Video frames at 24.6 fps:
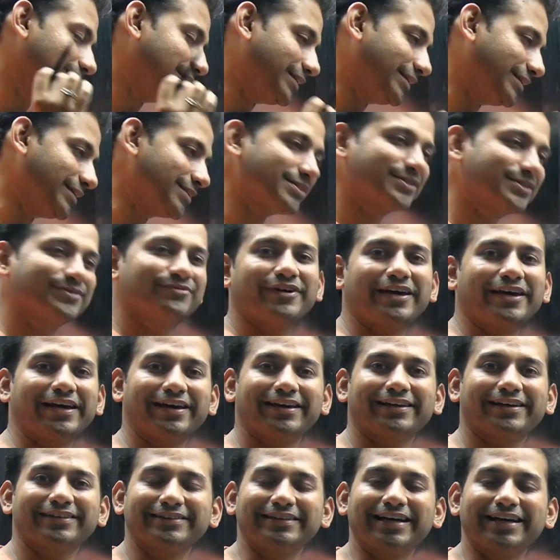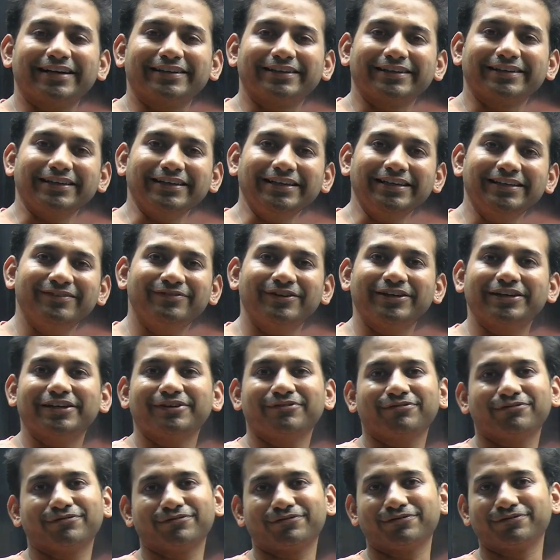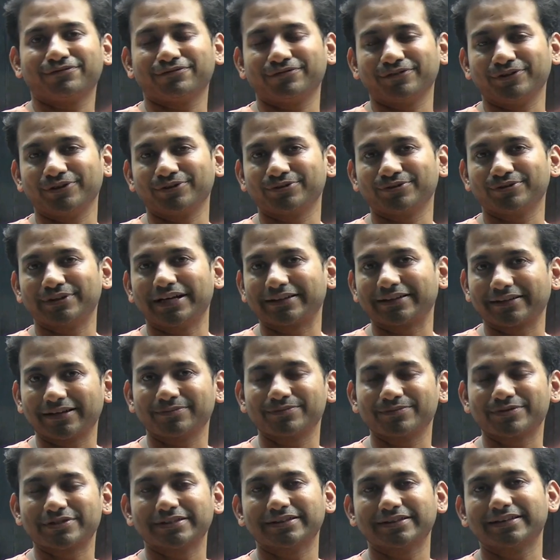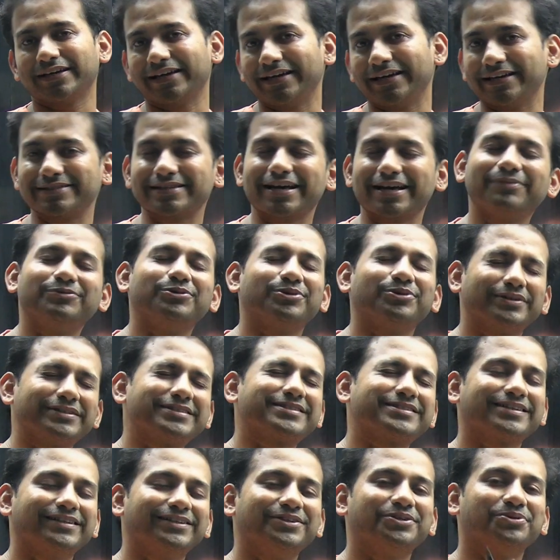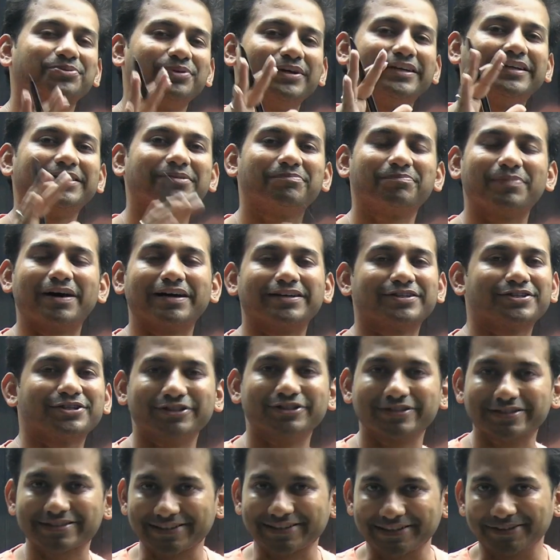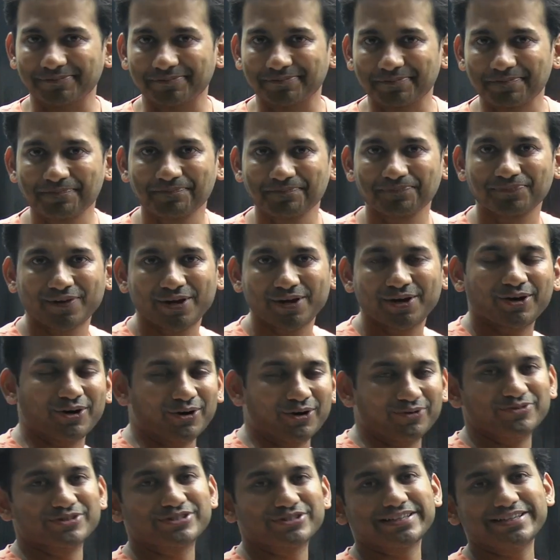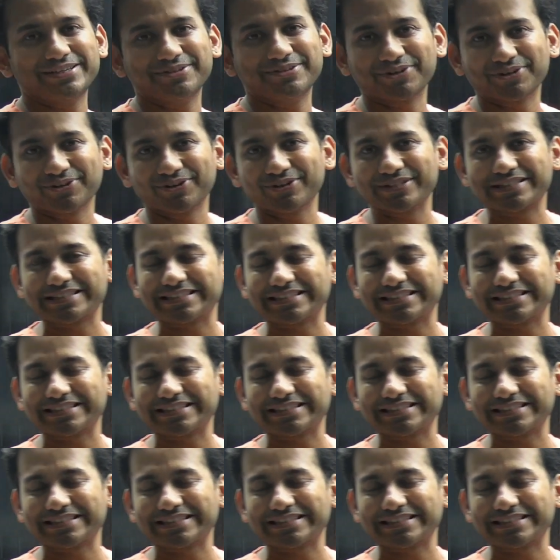this way, that even if that comes in the exam, you can still do it in partial sleep. Obviously, you are not